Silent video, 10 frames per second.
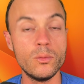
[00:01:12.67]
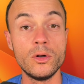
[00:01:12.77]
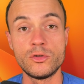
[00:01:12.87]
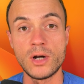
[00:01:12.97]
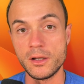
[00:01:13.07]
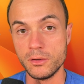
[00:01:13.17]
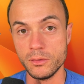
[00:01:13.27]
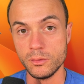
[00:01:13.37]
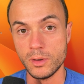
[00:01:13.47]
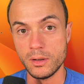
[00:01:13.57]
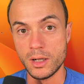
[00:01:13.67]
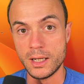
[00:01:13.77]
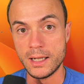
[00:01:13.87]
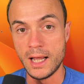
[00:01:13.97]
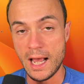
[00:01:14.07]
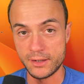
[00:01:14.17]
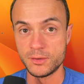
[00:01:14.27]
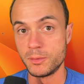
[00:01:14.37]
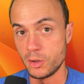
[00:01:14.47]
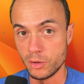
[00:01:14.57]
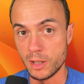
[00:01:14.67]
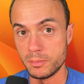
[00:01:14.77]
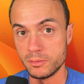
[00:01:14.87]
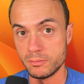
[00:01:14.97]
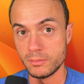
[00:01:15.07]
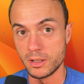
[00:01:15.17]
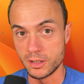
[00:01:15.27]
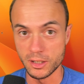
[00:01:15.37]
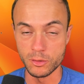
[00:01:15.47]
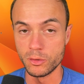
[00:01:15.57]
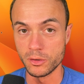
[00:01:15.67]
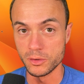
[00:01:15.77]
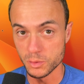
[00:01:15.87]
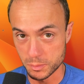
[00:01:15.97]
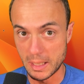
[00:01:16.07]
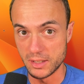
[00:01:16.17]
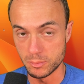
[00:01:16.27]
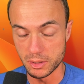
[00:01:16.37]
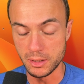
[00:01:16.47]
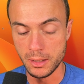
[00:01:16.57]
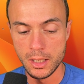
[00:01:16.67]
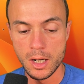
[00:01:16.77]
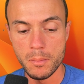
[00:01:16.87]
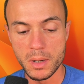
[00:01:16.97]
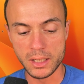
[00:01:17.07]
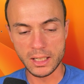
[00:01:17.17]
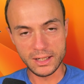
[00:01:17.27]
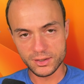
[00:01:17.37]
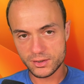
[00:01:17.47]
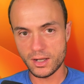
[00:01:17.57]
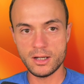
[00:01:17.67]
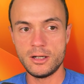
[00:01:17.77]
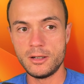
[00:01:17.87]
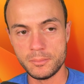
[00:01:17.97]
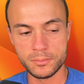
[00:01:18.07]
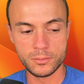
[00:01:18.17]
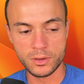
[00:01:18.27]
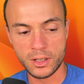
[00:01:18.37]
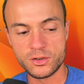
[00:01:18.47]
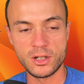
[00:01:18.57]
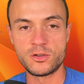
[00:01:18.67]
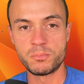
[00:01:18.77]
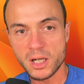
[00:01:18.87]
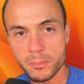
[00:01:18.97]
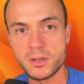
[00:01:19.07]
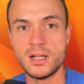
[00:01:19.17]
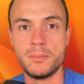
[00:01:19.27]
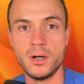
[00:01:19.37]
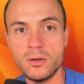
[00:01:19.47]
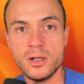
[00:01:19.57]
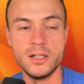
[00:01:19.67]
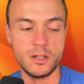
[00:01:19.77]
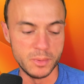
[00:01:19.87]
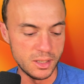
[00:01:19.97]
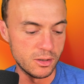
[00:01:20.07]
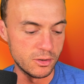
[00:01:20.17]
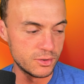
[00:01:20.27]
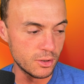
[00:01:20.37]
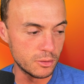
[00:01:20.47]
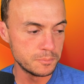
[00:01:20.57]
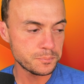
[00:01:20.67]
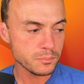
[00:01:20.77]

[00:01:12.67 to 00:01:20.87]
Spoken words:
try to hack some code up and cut corners responsibly. But let's pick up the tempo a little bit here. So,